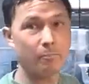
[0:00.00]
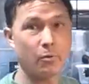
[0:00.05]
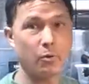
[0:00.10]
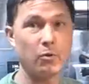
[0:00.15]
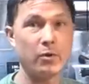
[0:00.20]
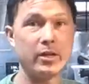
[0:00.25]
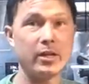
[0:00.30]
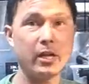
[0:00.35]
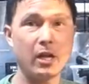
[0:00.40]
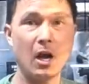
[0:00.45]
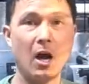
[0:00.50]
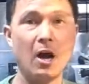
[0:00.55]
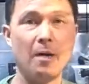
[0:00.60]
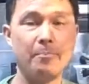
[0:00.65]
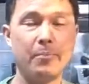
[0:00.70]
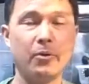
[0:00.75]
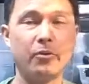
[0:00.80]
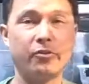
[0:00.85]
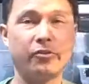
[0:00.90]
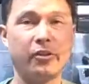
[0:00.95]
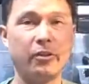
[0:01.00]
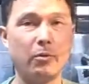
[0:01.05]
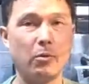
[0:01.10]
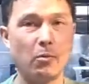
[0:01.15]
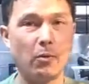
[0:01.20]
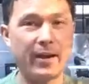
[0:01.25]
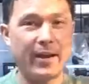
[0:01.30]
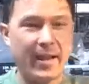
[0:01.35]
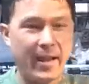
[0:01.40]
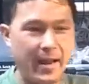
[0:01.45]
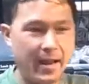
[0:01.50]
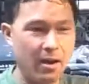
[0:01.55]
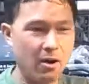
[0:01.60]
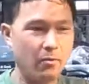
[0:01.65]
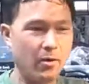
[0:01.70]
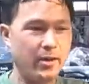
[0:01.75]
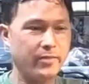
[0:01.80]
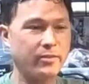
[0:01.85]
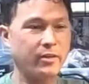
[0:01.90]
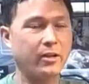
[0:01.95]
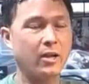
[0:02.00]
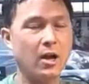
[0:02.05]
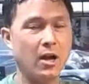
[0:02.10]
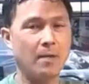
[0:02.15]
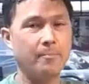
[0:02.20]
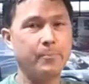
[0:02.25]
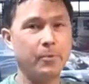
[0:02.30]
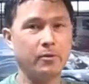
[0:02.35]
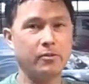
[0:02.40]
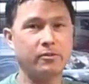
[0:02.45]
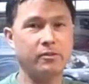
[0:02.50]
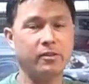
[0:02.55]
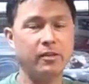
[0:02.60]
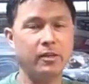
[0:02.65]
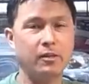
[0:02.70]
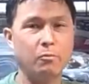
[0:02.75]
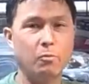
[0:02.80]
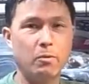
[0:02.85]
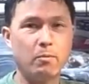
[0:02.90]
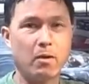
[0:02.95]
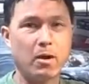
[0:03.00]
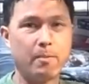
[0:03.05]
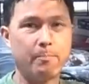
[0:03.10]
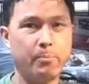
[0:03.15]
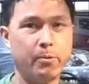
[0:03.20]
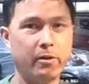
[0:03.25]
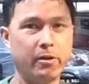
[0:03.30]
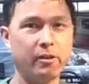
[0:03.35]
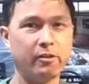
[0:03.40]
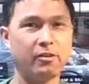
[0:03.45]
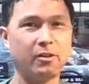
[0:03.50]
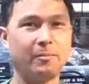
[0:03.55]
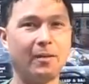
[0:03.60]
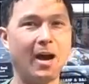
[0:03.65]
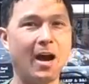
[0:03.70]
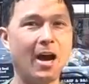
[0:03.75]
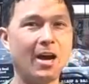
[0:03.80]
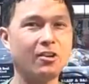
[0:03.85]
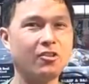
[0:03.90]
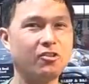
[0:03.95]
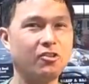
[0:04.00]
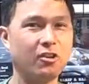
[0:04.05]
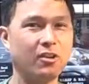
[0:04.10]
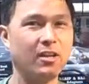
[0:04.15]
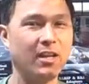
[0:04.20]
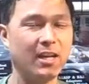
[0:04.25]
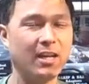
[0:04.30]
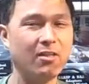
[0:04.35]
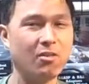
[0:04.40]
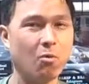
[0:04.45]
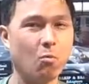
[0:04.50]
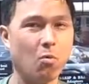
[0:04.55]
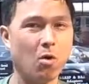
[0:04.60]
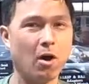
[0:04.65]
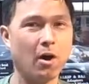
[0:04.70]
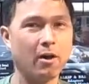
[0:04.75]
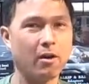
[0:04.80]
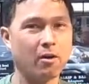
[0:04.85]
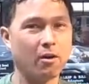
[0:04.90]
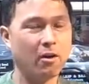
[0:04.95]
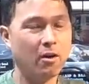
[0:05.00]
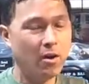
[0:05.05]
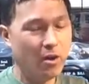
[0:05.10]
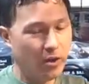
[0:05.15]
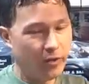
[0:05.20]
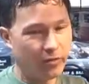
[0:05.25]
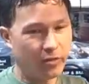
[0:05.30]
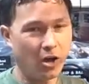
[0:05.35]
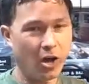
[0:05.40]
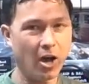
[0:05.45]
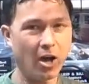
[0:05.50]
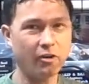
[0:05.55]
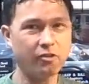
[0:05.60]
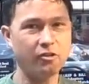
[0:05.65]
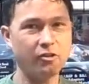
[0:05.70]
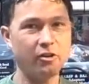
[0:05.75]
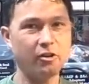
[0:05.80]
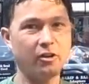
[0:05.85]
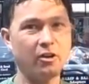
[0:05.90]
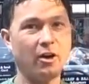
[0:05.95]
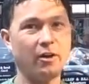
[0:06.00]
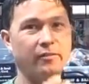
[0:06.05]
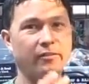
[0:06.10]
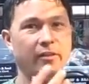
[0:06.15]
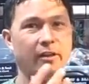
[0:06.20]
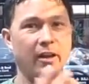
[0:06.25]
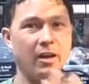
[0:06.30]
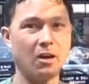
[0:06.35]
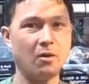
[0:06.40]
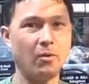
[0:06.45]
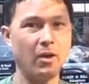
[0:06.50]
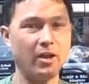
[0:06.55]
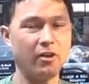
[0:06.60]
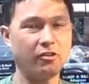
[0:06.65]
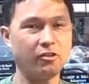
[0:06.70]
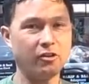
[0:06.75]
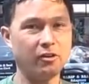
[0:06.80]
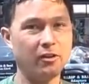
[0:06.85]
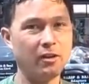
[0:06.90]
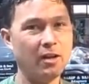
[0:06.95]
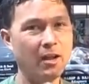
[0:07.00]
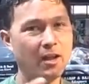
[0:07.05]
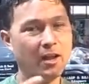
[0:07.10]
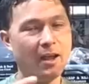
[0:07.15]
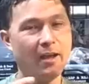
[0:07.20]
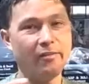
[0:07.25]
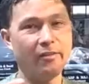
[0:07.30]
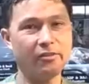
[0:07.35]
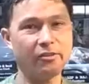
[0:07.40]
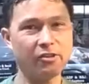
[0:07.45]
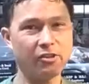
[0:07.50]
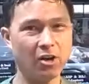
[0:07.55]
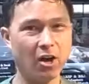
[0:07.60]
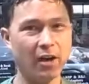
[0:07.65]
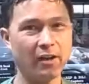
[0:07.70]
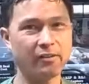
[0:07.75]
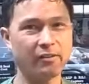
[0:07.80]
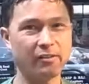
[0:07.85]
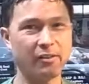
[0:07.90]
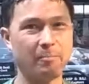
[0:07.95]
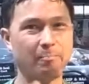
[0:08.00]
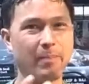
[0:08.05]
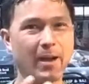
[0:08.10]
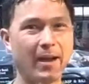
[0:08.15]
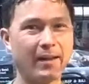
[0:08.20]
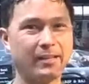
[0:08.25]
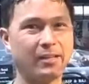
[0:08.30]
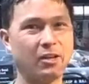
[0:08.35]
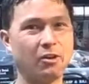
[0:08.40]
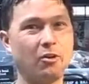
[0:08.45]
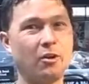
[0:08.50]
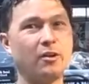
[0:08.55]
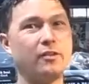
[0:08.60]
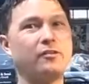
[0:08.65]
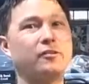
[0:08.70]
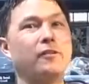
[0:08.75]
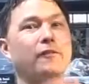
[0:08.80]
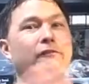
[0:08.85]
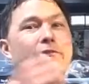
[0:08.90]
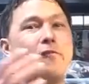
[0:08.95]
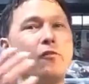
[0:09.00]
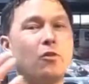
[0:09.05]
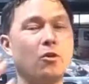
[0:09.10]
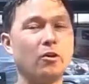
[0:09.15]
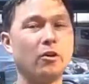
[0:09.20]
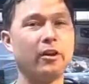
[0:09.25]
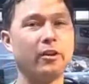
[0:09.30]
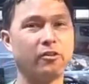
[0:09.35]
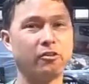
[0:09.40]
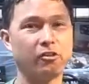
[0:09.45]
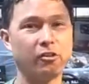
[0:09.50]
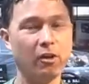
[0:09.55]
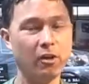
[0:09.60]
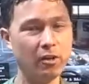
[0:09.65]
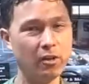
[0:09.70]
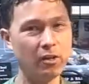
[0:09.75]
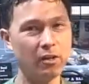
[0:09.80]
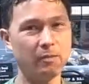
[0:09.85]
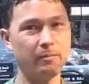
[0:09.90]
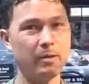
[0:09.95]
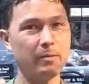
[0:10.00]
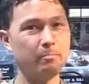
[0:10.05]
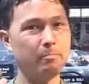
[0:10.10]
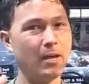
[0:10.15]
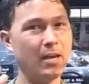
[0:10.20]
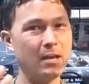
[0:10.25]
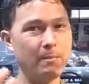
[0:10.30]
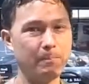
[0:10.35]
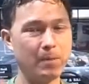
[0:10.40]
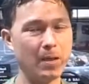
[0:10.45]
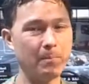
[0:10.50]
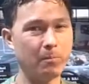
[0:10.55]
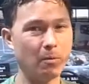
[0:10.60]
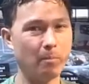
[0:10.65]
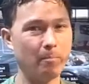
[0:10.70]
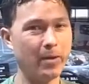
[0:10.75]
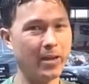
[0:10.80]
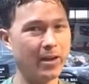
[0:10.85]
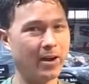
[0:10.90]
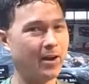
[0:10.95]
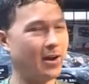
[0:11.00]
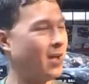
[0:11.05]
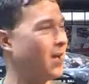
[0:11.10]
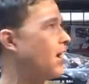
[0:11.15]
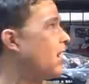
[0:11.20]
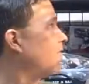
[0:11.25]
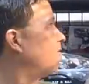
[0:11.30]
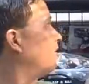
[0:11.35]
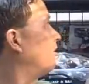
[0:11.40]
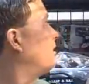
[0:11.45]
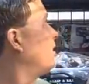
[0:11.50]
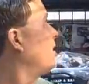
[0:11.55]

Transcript: I'm brewing compost tea. We want to aerate the compost tea. We want to put in some oxygen in the water. The oxygen causes the aeration, and this causes the bacteria to flourish. You mean many people may not have